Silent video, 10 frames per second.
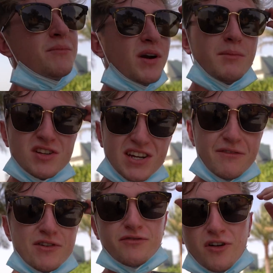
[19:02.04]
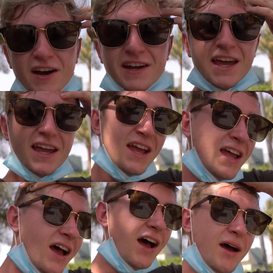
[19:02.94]
Pretty much every Friday,
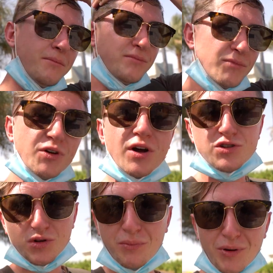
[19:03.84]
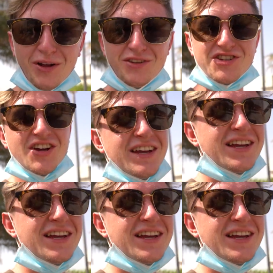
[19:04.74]
you go to a brunch.